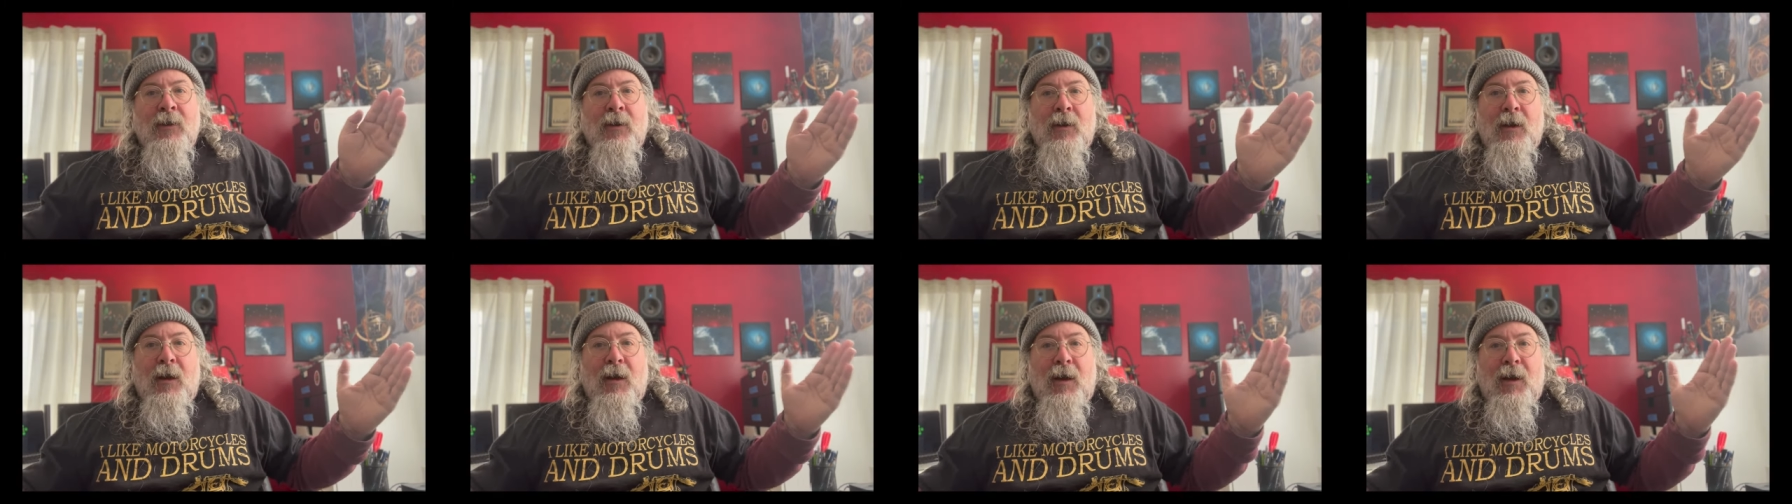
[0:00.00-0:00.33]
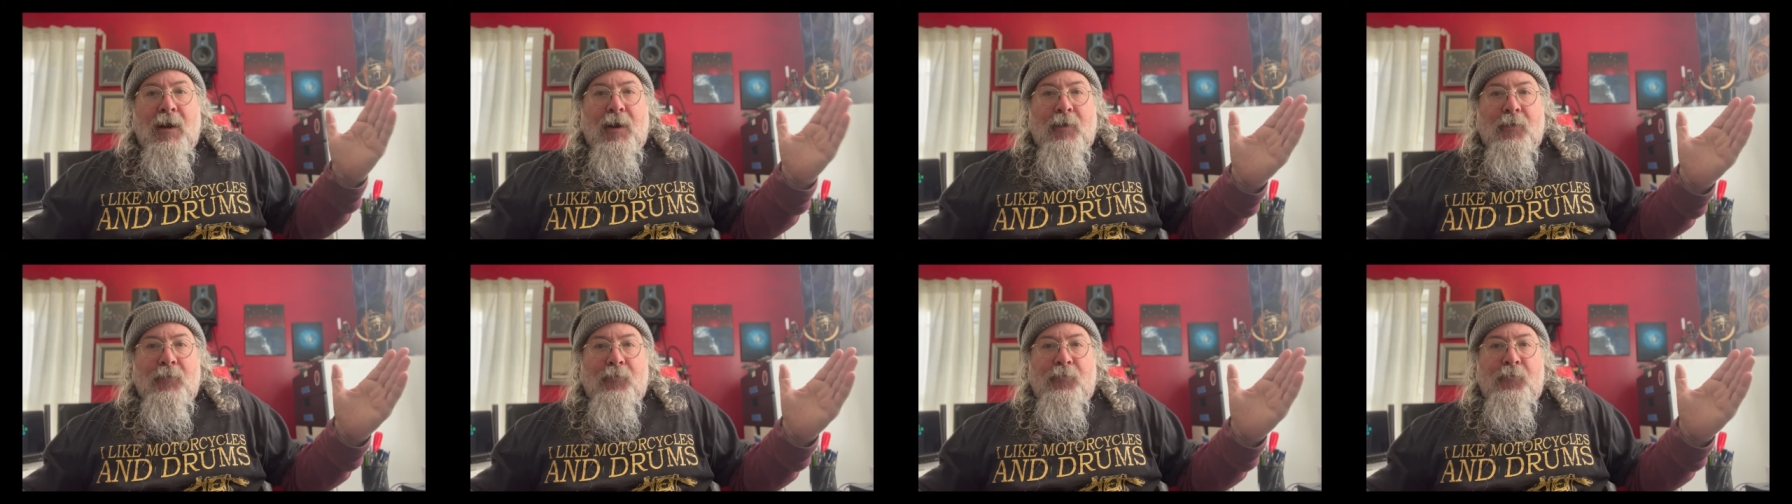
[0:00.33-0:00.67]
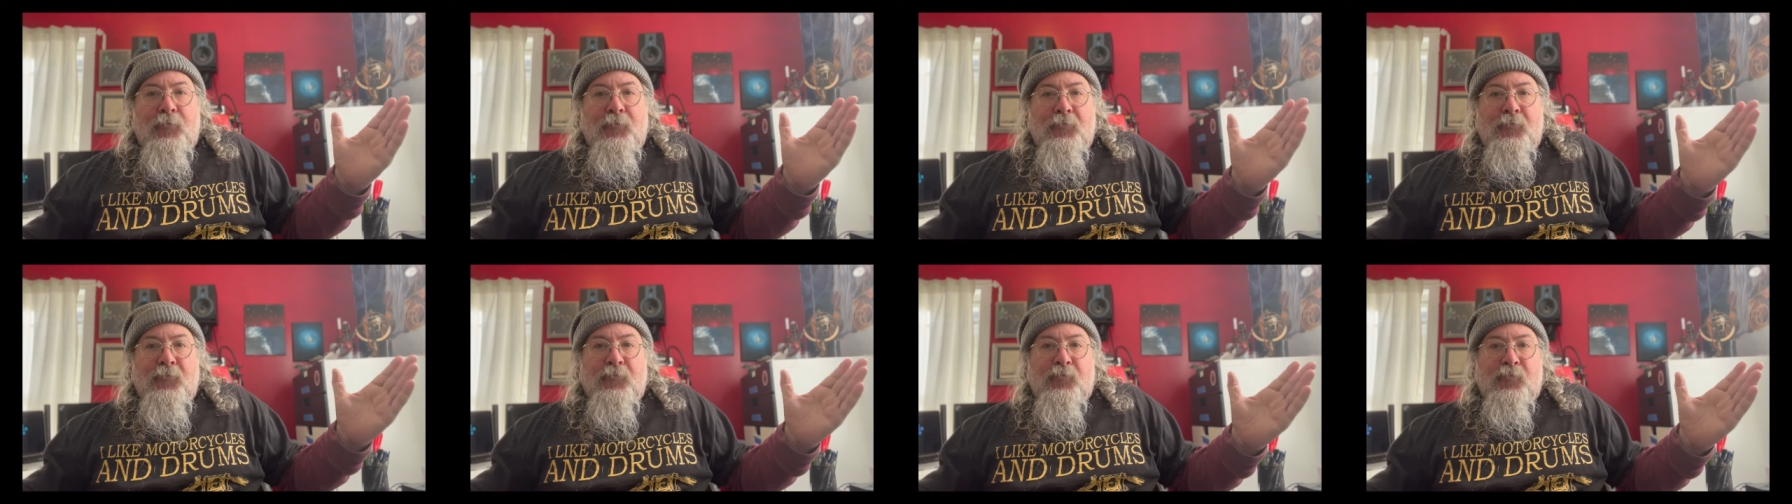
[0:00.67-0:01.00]
uh,
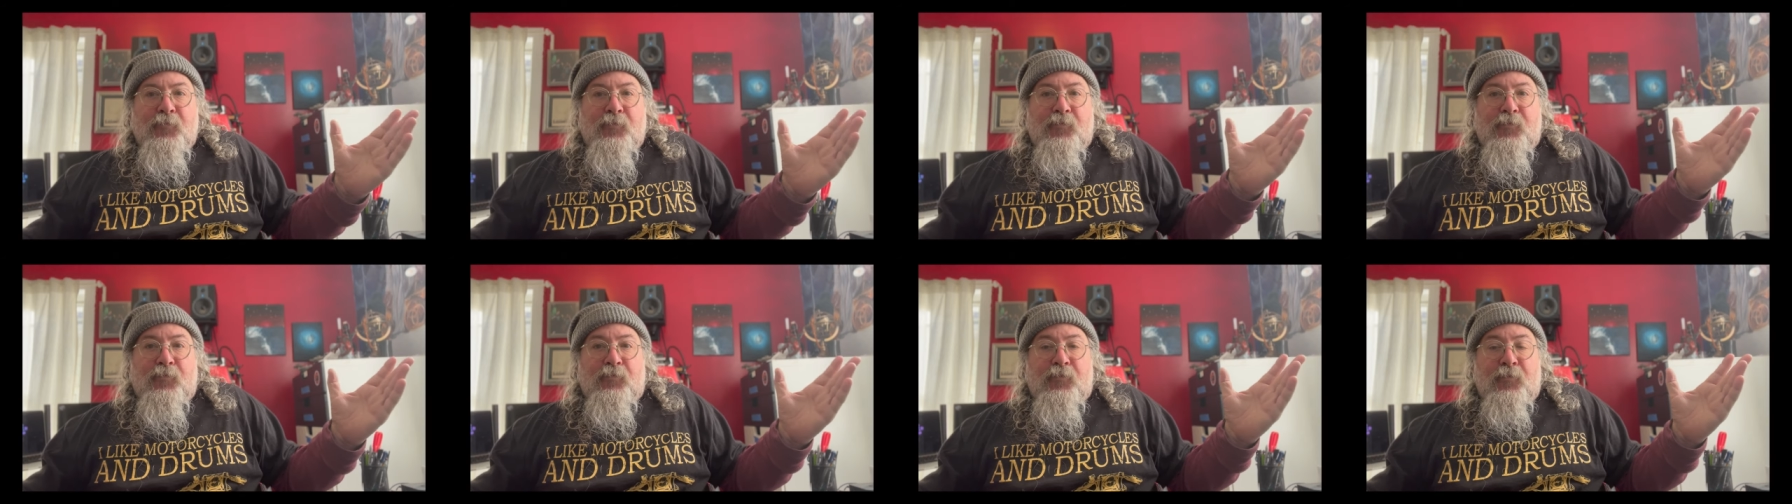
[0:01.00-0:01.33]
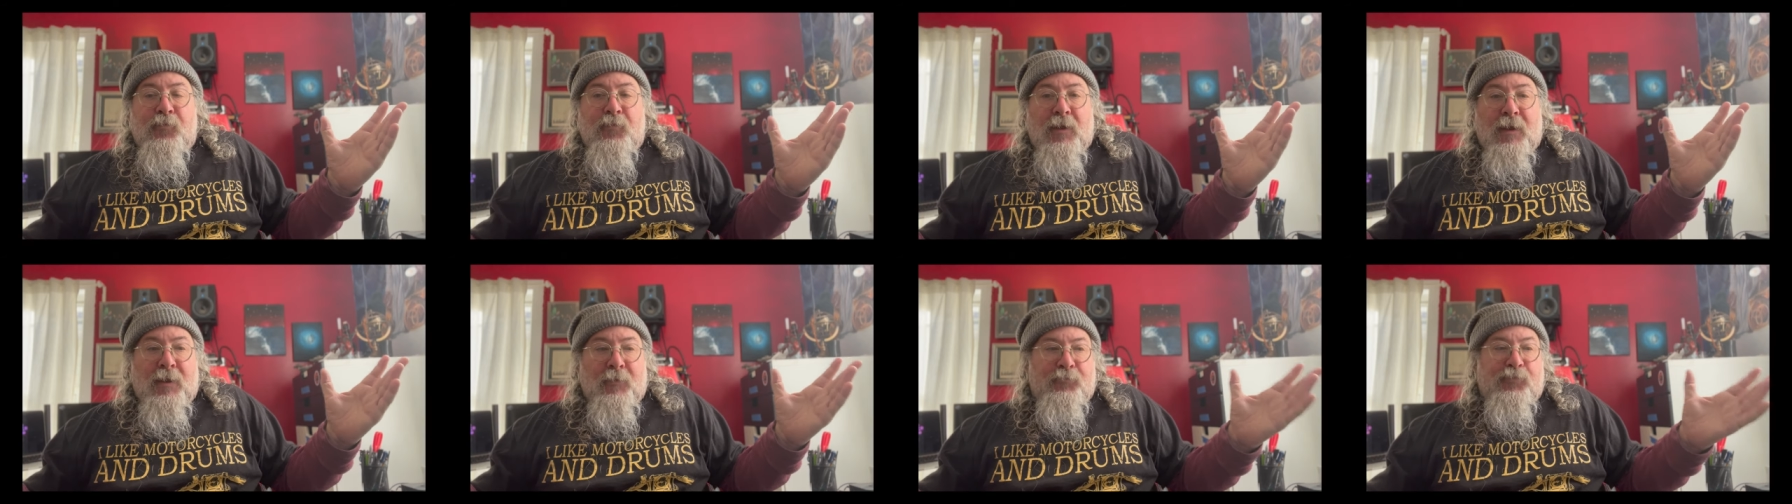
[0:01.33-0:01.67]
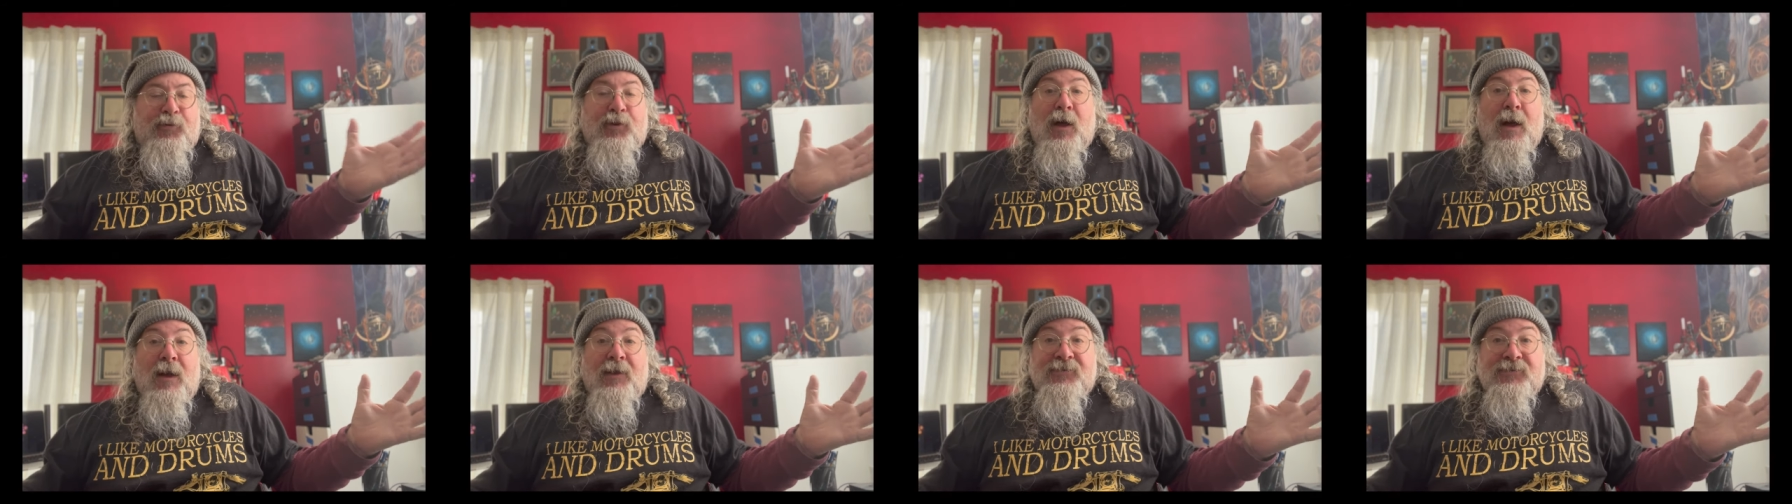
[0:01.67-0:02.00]
uh,
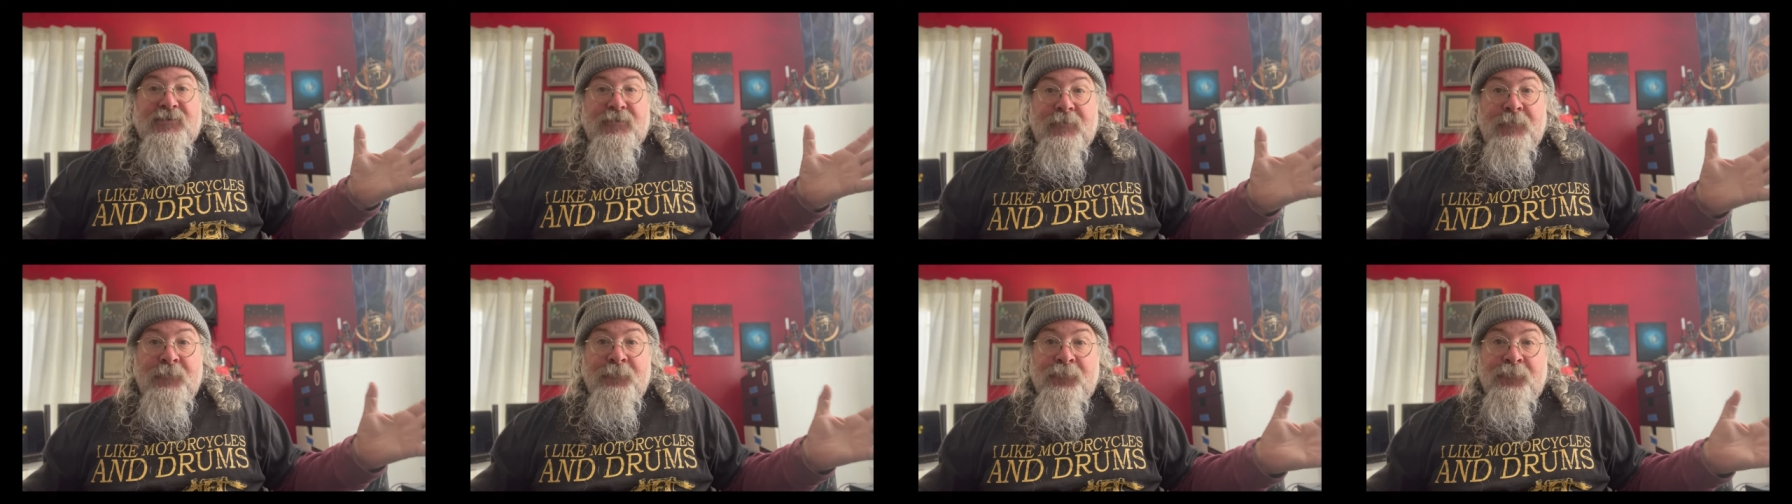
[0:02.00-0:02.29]
plugs